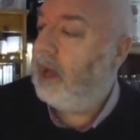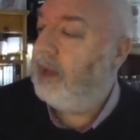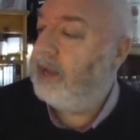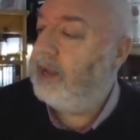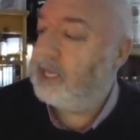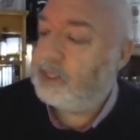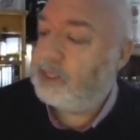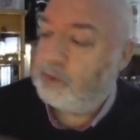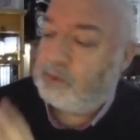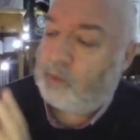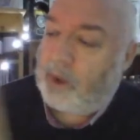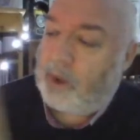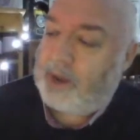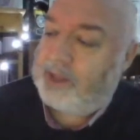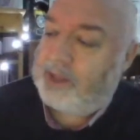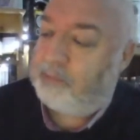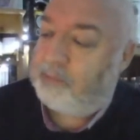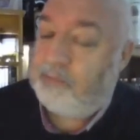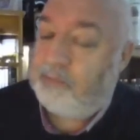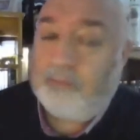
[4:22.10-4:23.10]
And this was one
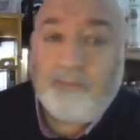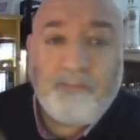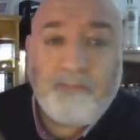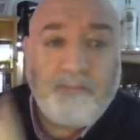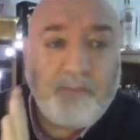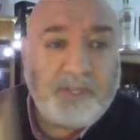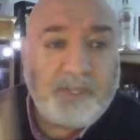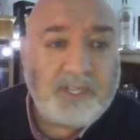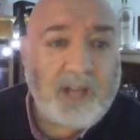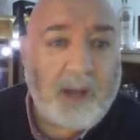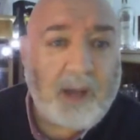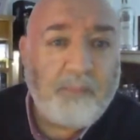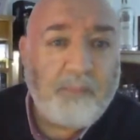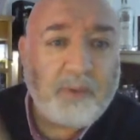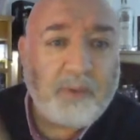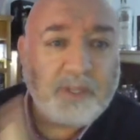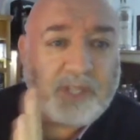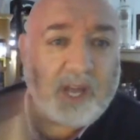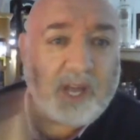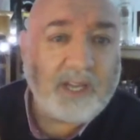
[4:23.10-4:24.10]
of the
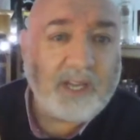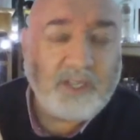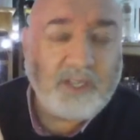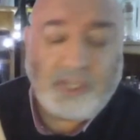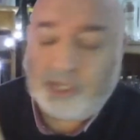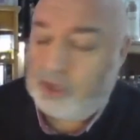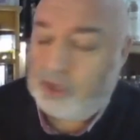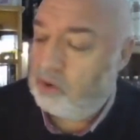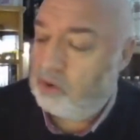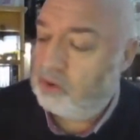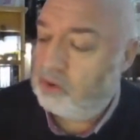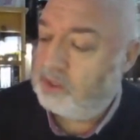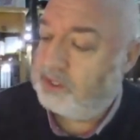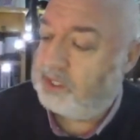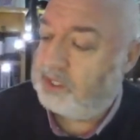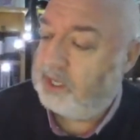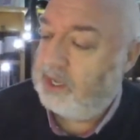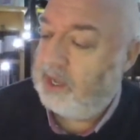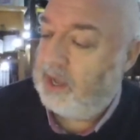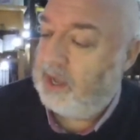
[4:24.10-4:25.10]
samples that I
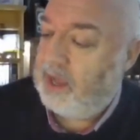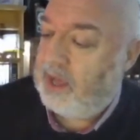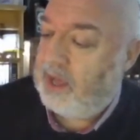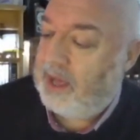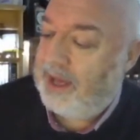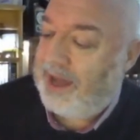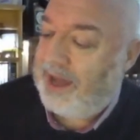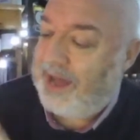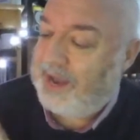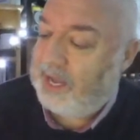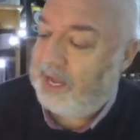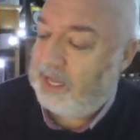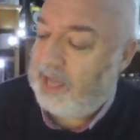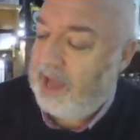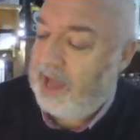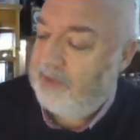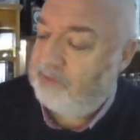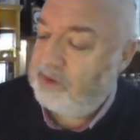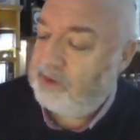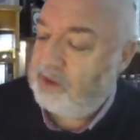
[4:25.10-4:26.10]
chose, an
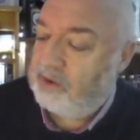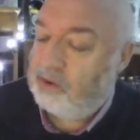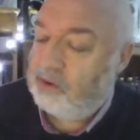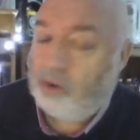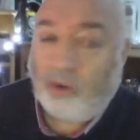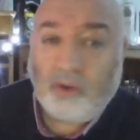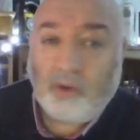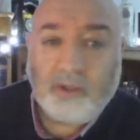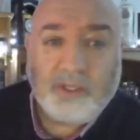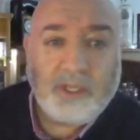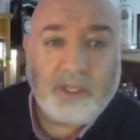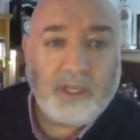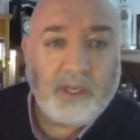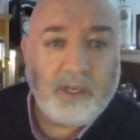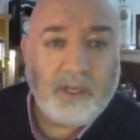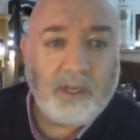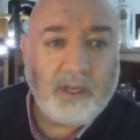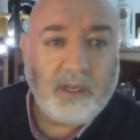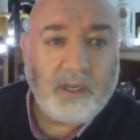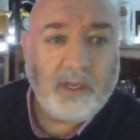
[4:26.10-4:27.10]
11-year-old
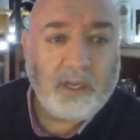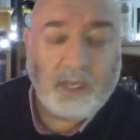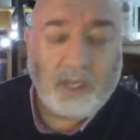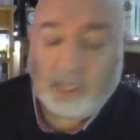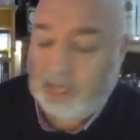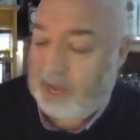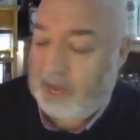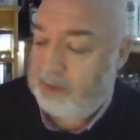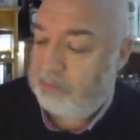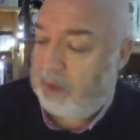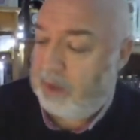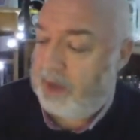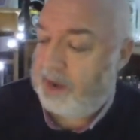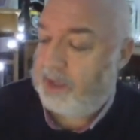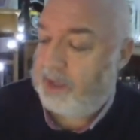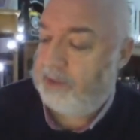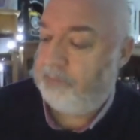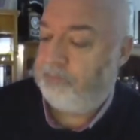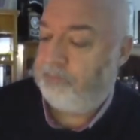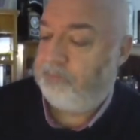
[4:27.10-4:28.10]
Glen
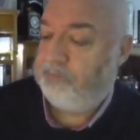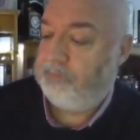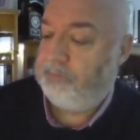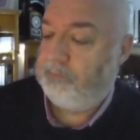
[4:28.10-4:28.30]
Moray,